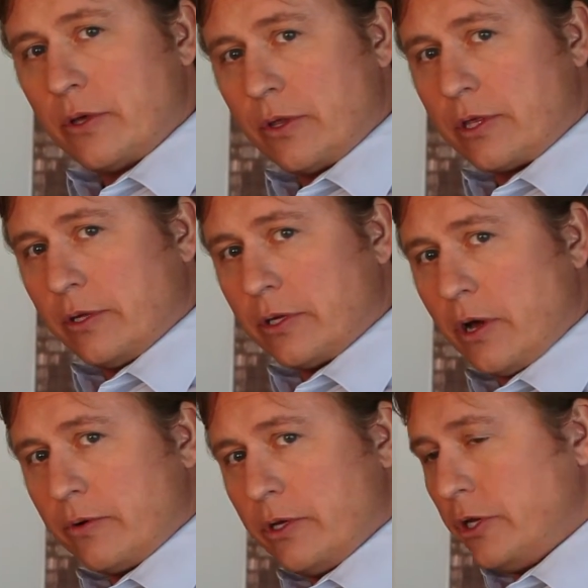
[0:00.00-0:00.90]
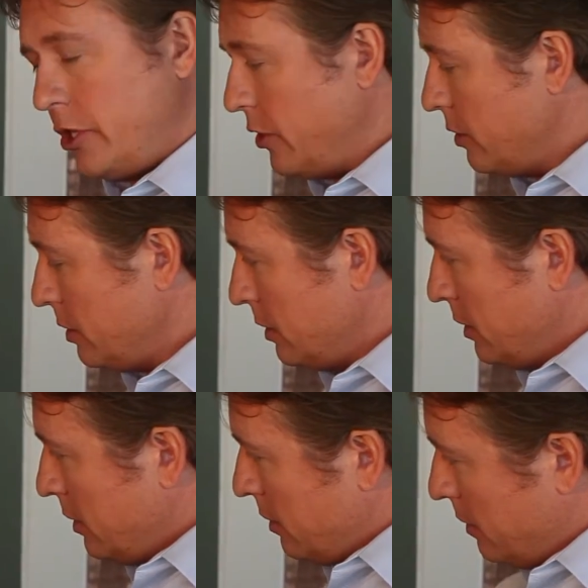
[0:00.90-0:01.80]
so the silicone can cure.
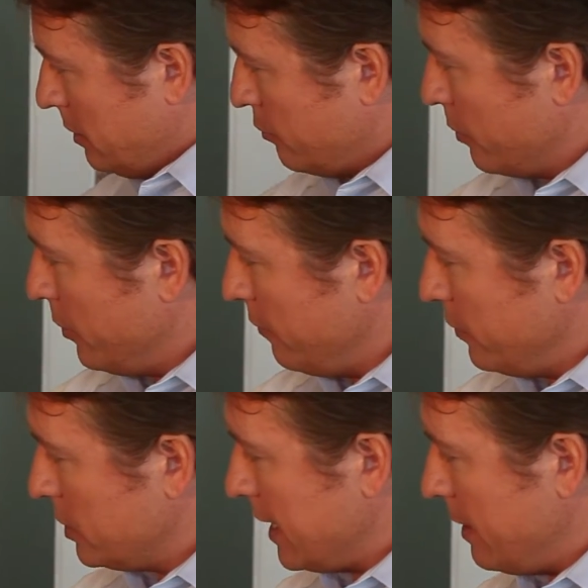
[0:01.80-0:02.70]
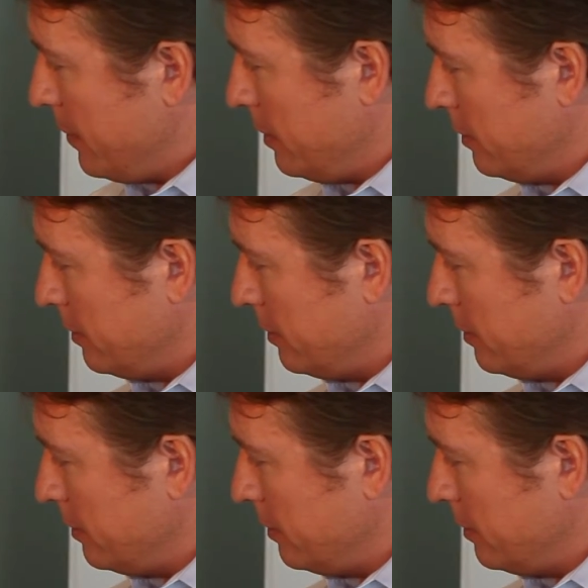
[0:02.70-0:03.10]
Remove your tape,